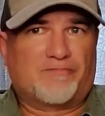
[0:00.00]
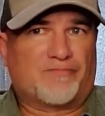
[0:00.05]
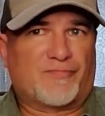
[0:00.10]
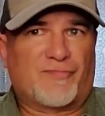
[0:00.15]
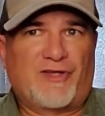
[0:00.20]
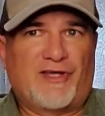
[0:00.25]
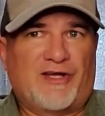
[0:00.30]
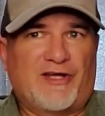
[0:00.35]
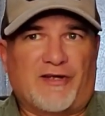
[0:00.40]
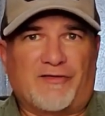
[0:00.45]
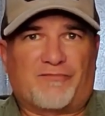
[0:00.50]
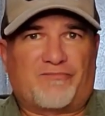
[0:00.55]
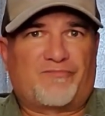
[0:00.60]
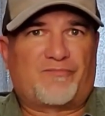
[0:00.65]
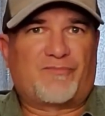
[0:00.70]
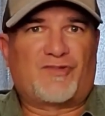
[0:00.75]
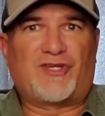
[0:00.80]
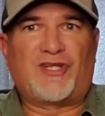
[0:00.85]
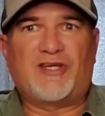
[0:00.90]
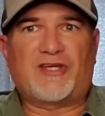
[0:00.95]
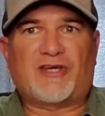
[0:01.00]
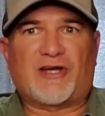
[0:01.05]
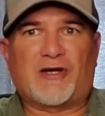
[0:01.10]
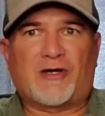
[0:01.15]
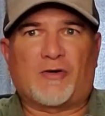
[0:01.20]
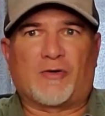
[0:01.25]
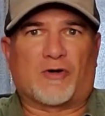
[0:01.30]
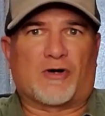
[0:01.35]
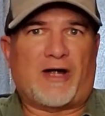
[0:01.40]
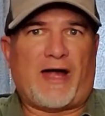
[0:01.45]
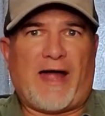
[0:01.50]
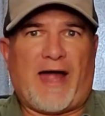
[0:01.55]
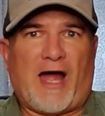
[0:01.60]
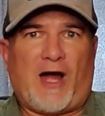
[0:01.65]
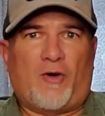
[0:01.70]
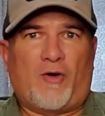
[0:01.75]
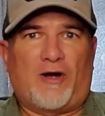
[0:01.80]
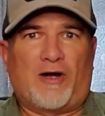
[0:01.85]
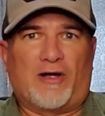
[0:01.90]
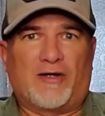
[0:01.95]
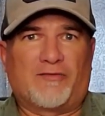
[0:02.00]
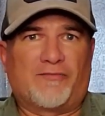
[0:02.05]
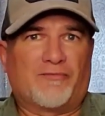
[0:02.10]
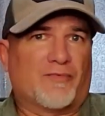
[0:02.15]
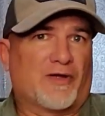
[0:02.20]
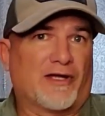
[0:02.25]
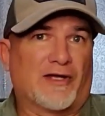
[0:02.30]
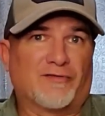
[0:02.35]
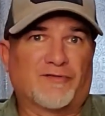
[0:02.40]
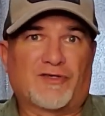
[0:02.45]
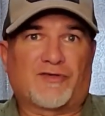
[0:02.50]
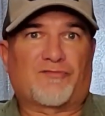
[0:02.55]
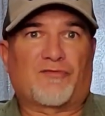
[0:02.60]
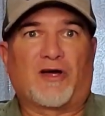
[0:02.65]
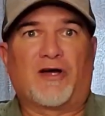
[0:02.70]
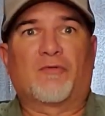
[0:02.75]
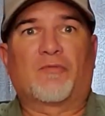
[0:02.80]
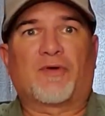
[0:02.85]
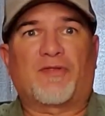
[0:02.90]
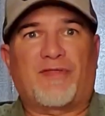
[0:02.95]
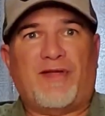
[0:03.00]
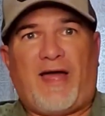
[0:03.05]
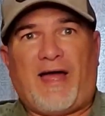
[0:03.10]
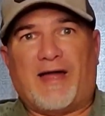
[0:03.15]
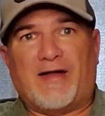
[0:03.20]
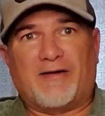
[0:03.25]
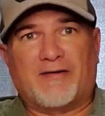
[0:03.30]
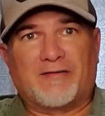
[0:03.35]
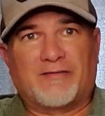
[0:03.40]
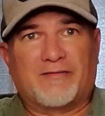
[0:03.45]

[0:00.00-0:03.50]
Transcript: get a Tikka or a Howa and just hunt with that.